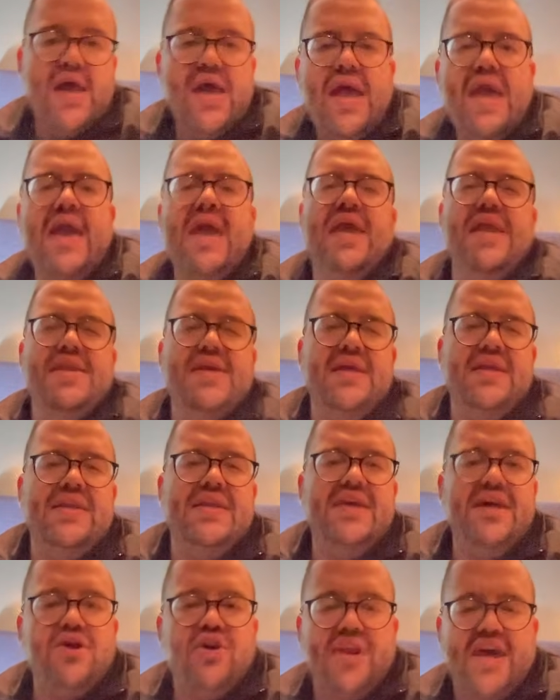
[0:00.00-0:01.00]
in
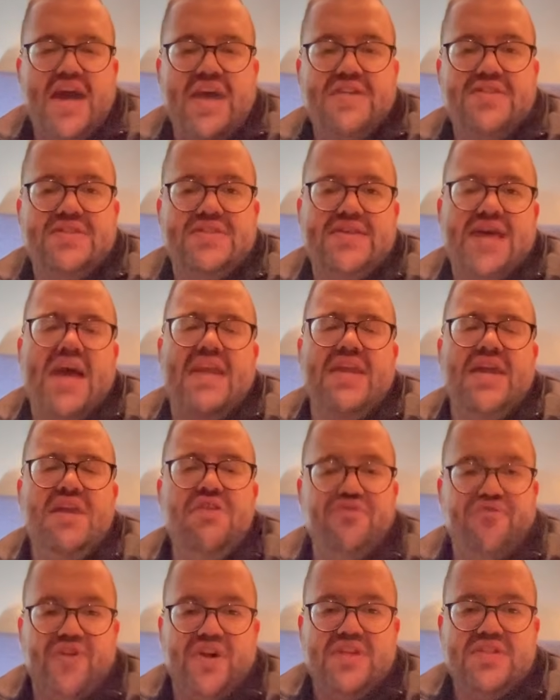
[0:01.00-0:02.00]
neonates and
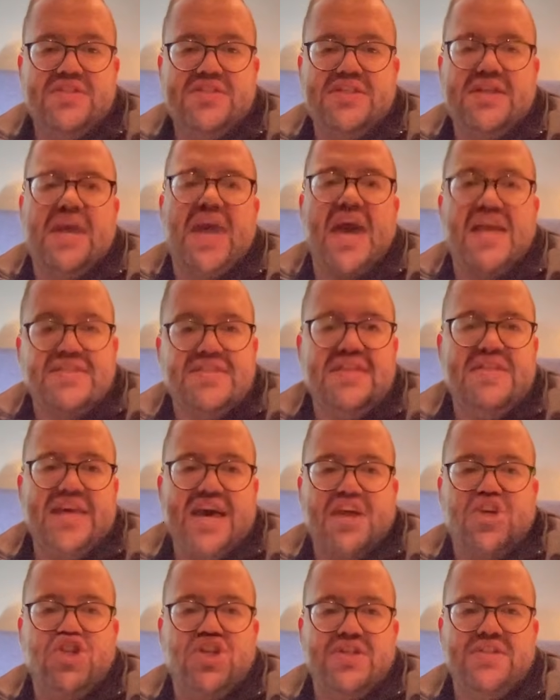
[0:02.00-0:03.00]
infants, gas
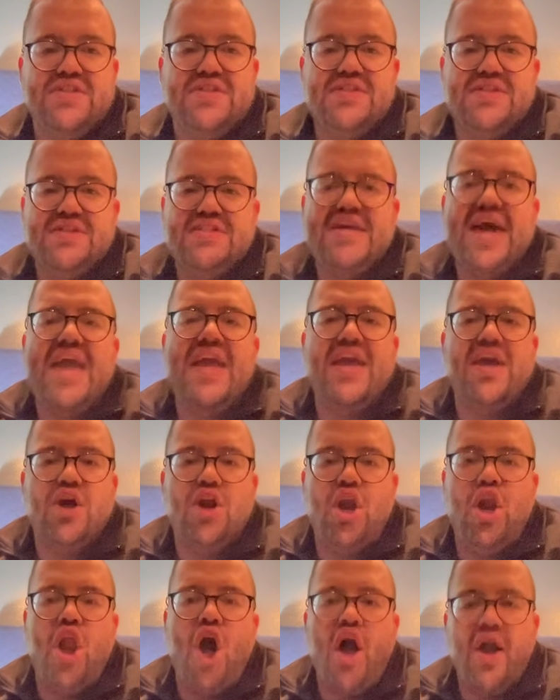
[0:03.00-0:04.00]
inductions take
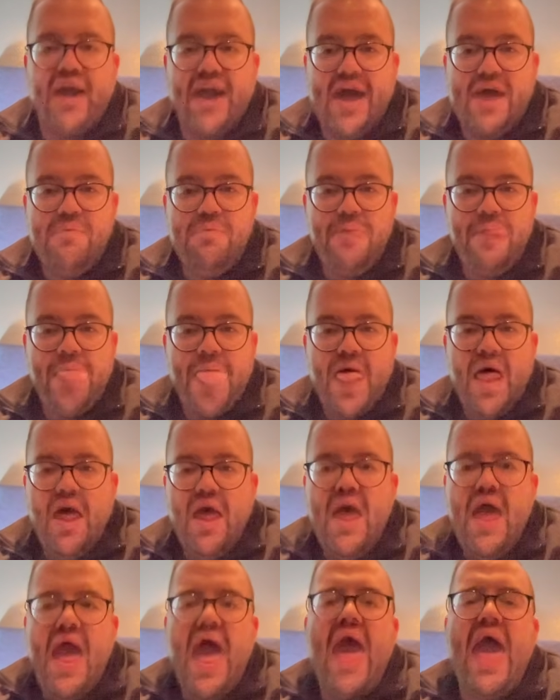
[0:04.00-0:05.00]
longer.
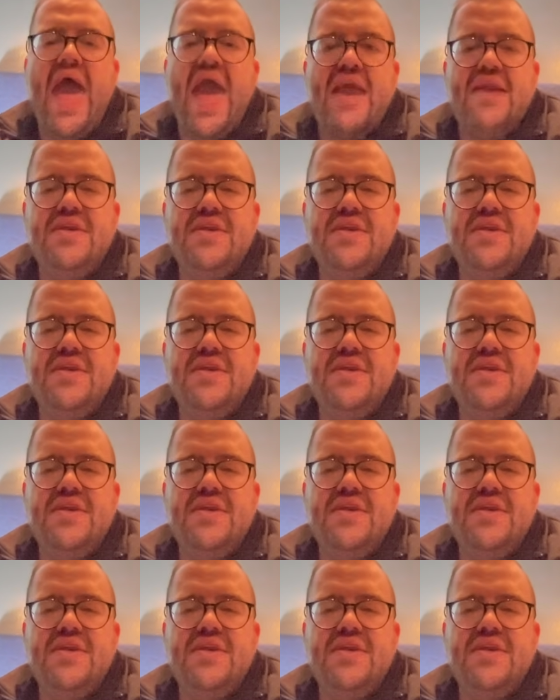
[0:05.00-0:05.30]
And